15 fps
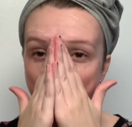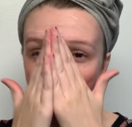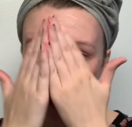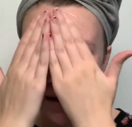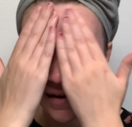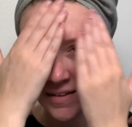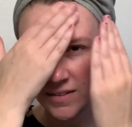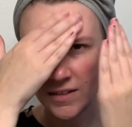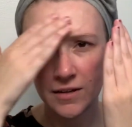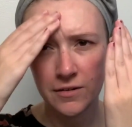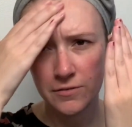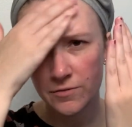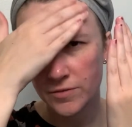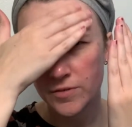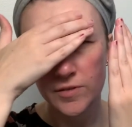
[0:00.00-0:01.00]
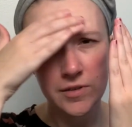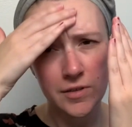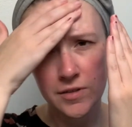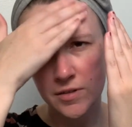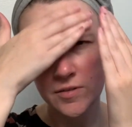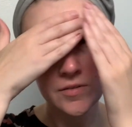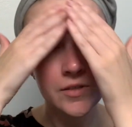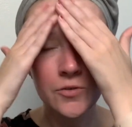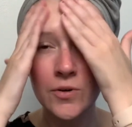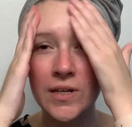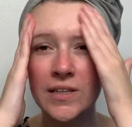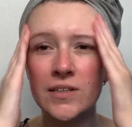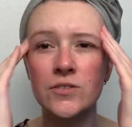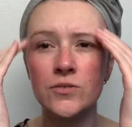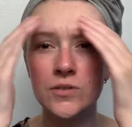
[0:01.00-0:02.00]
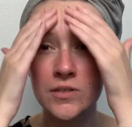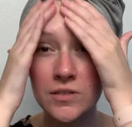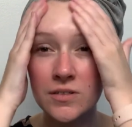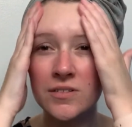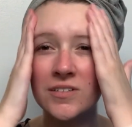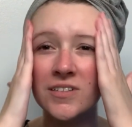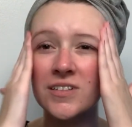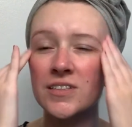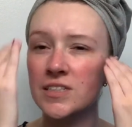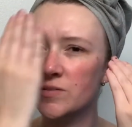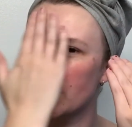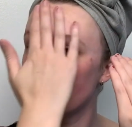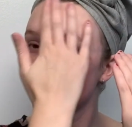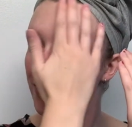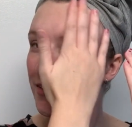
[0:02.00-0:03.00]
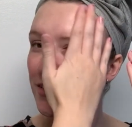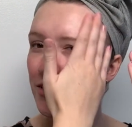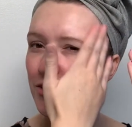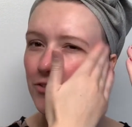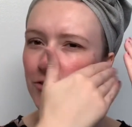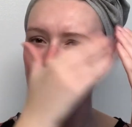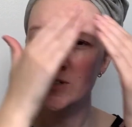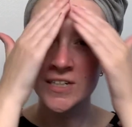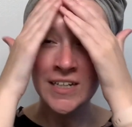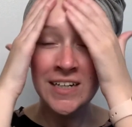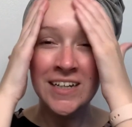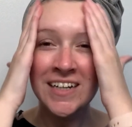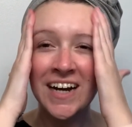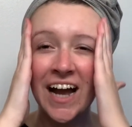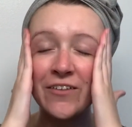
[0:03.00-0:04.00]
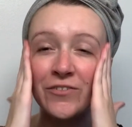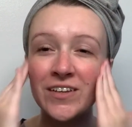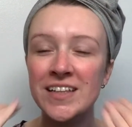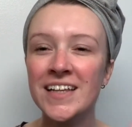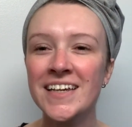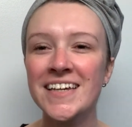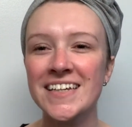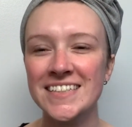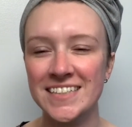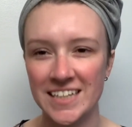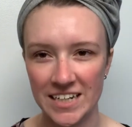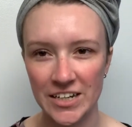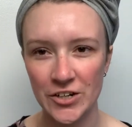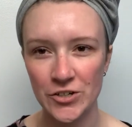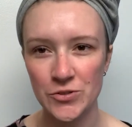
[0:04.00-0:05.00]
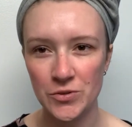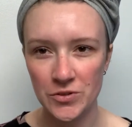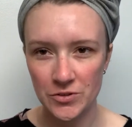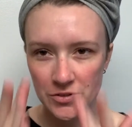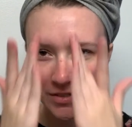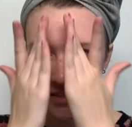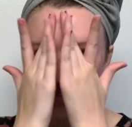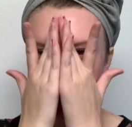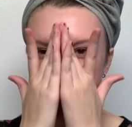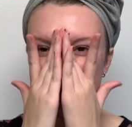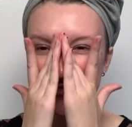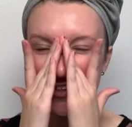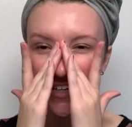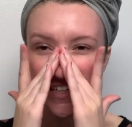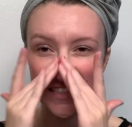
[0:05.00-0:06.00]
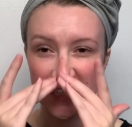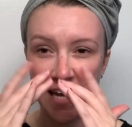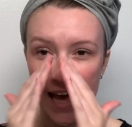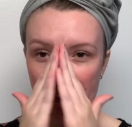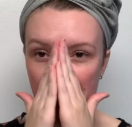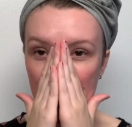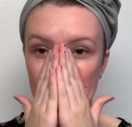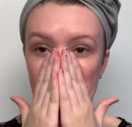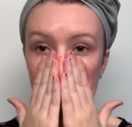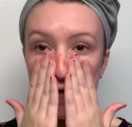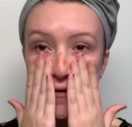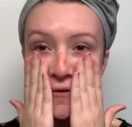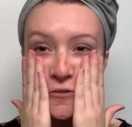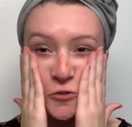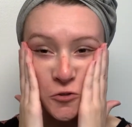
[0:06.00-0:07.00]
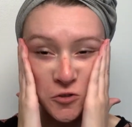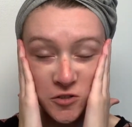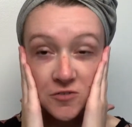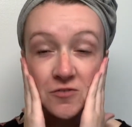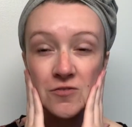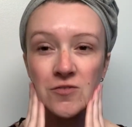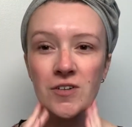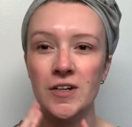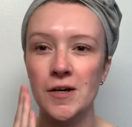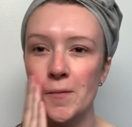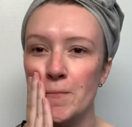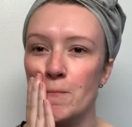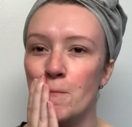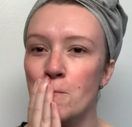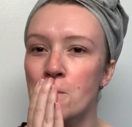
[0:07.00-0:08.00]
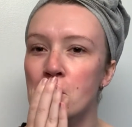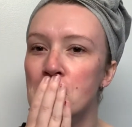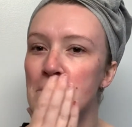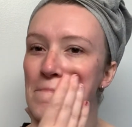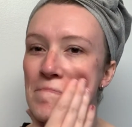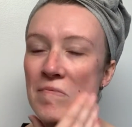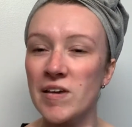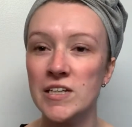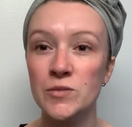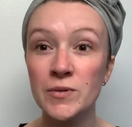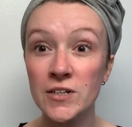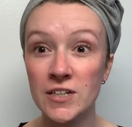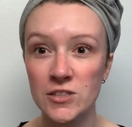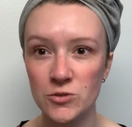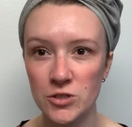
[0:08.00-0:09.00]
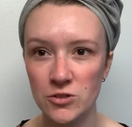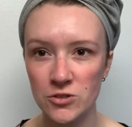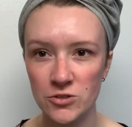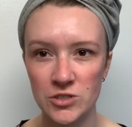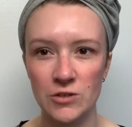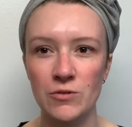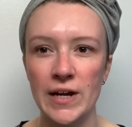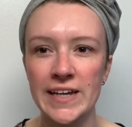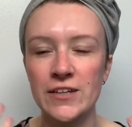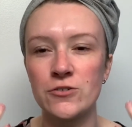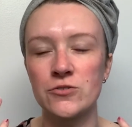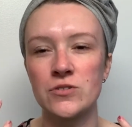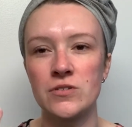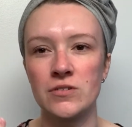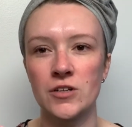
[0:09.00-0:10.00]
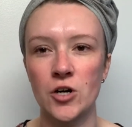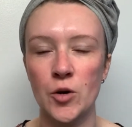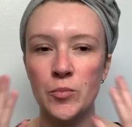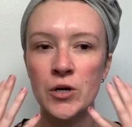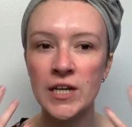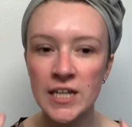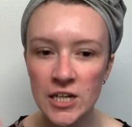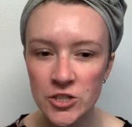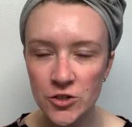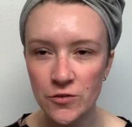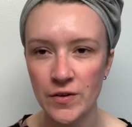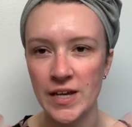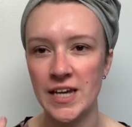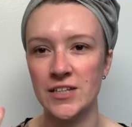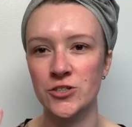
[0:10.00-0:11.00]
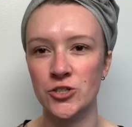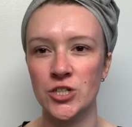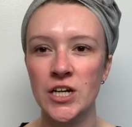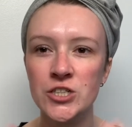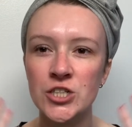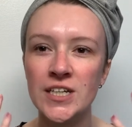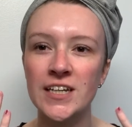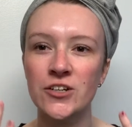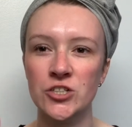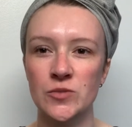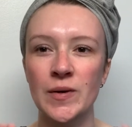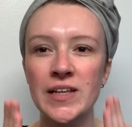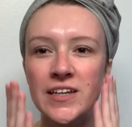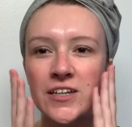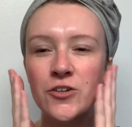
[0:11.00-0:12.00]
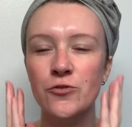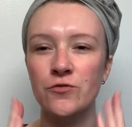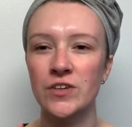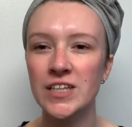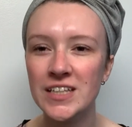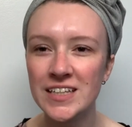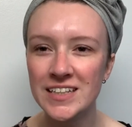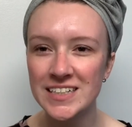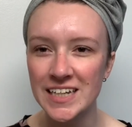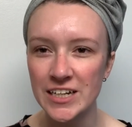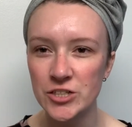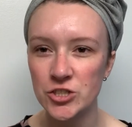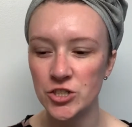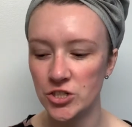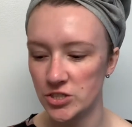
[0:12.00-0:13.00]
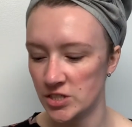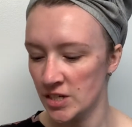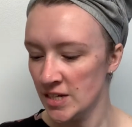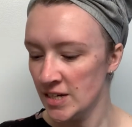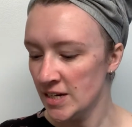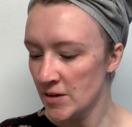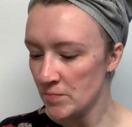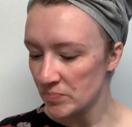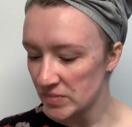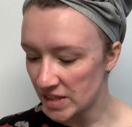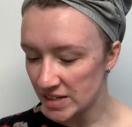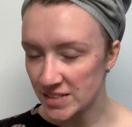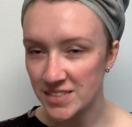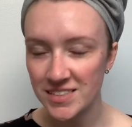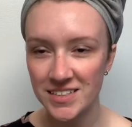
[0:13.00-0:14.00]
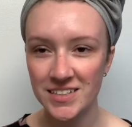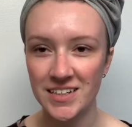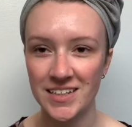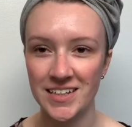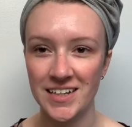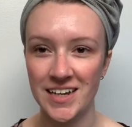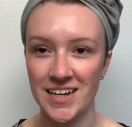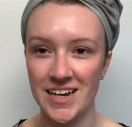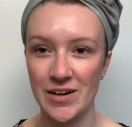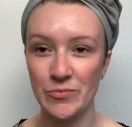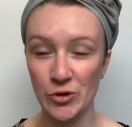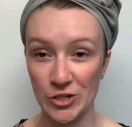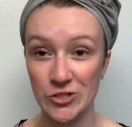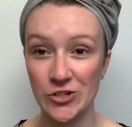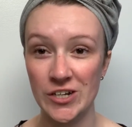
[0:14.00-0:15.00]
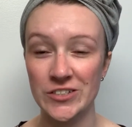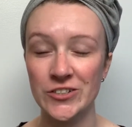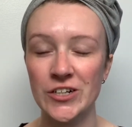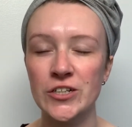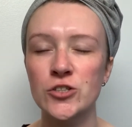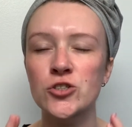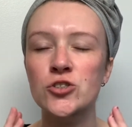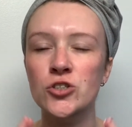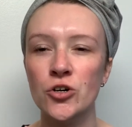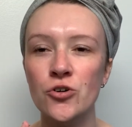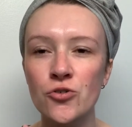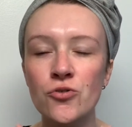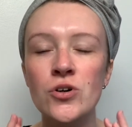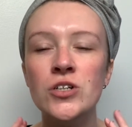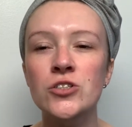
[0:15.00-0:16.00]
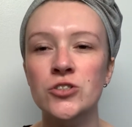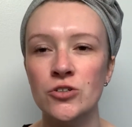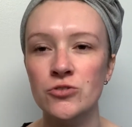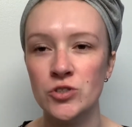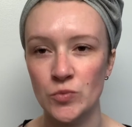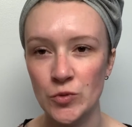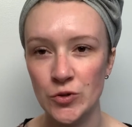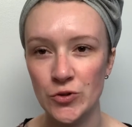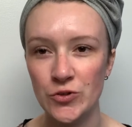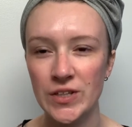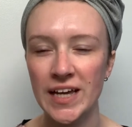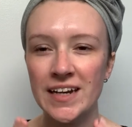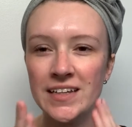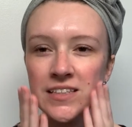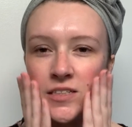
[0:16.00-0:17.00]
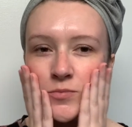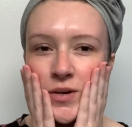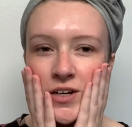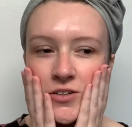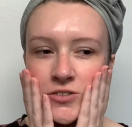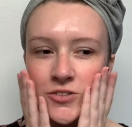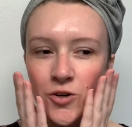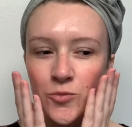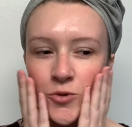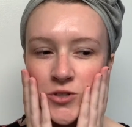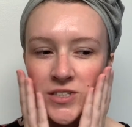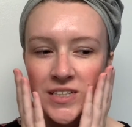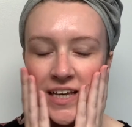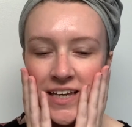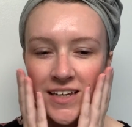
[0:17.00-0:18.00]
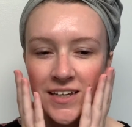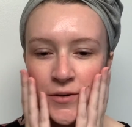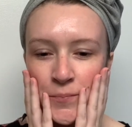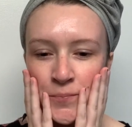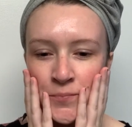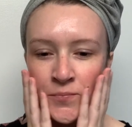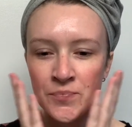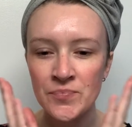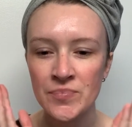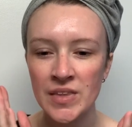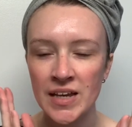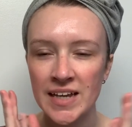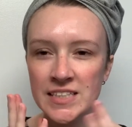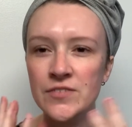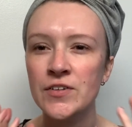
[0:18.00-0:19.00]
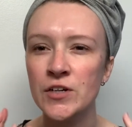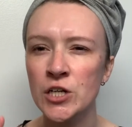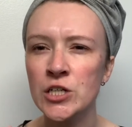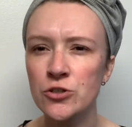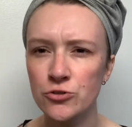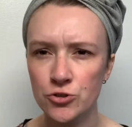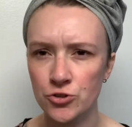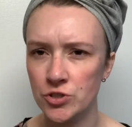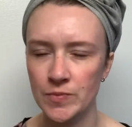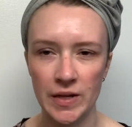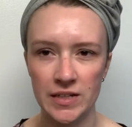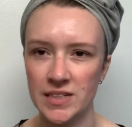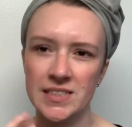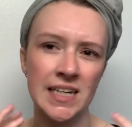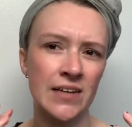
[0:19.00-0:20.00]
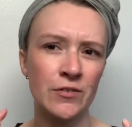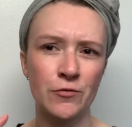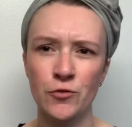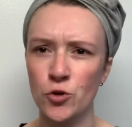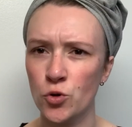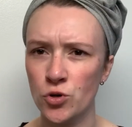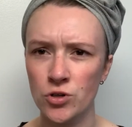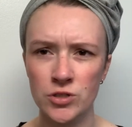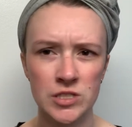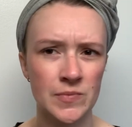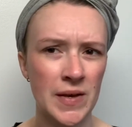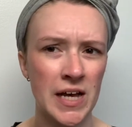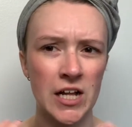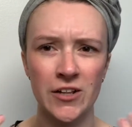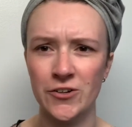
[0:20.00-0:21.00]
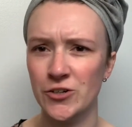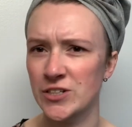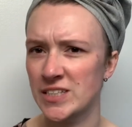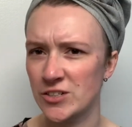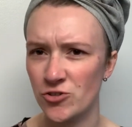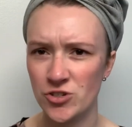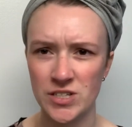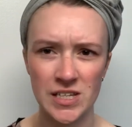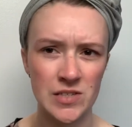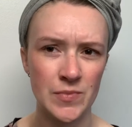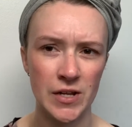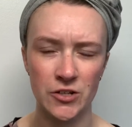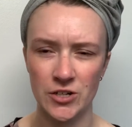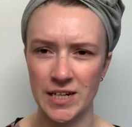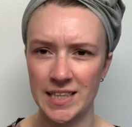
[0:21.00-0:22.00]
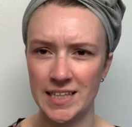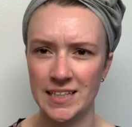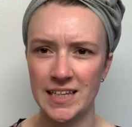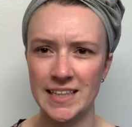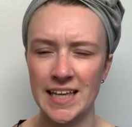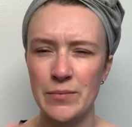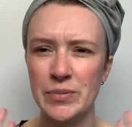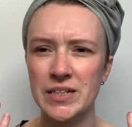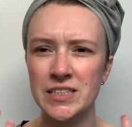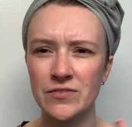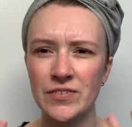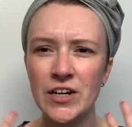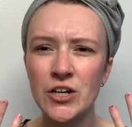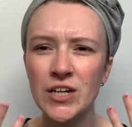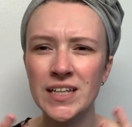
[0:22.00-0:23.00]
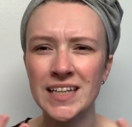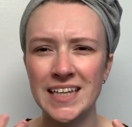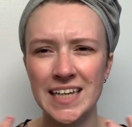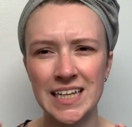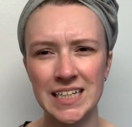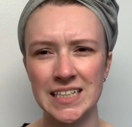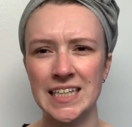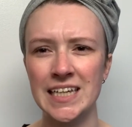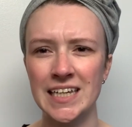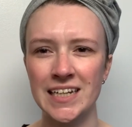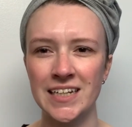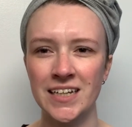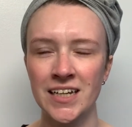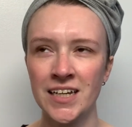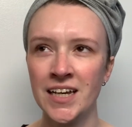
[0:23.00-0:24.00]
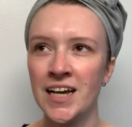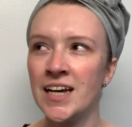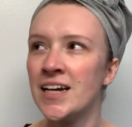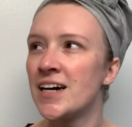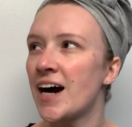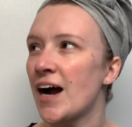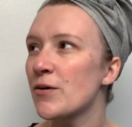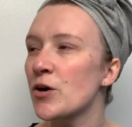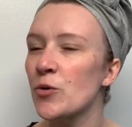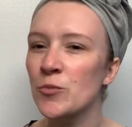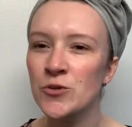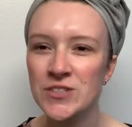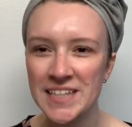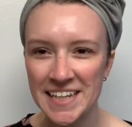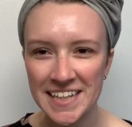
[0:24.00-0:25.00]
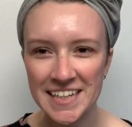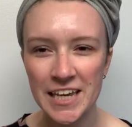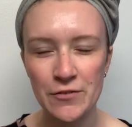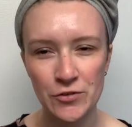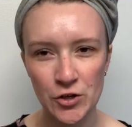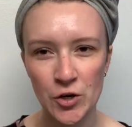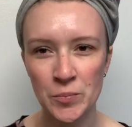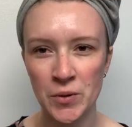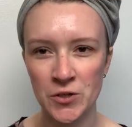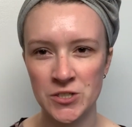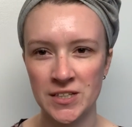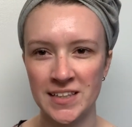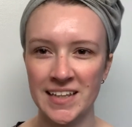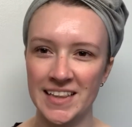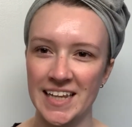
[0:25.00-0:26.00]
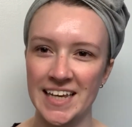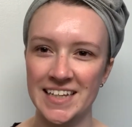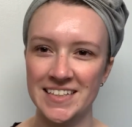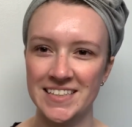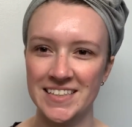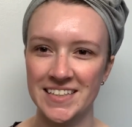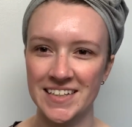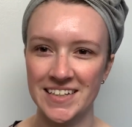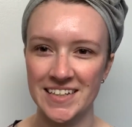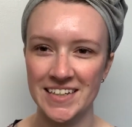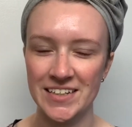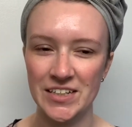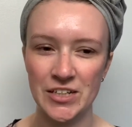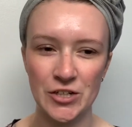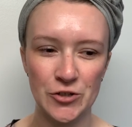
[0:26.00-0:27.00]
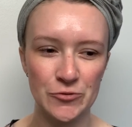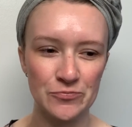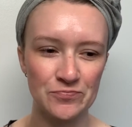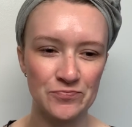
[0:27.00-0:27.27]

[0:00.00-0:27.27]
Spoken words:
I love the way this one smells too. I feel like skincare is one of those things that's a very tactile sort of experience when you use it, right? You are putting it on your face, you're touching it, you're smelling it, you're feeling the textures. This moisturizer is so smooth, and it smells almost like, it's a very neutral smell. It doesn't have a floral smell or a citrusy smell or anything like that, but it's a very like clean, I would almost say like if you're a person that likes the, you know,